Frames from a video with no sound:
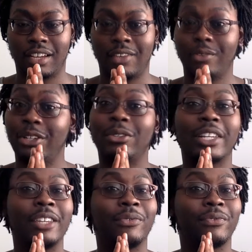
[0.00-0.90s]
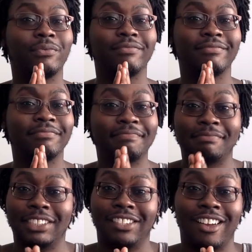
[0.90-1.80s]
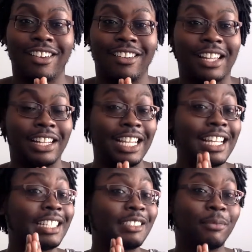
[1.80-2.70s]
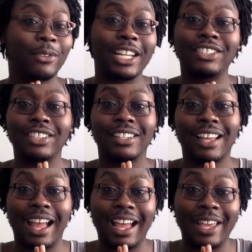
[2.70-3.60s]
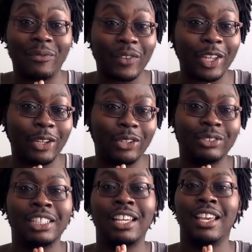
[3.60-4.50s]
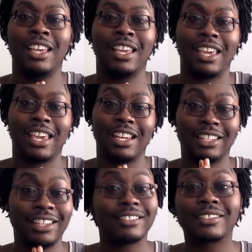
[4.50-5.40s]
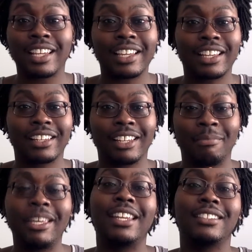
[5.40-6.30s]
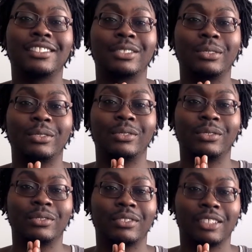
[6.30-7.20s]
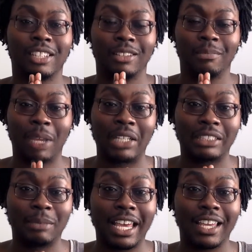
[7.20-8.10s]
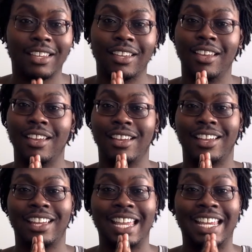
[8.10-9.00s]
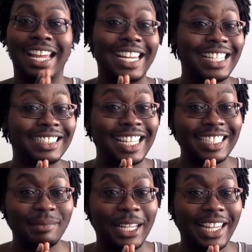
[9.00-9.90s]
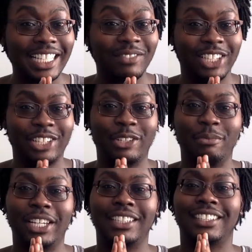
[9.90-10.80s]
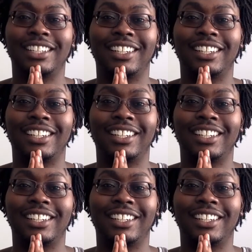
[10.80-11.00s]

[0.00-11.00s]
don't know if y'all need inspiration. I failed, and it does take a minute to bounce back. And I didn't say this in my last video, but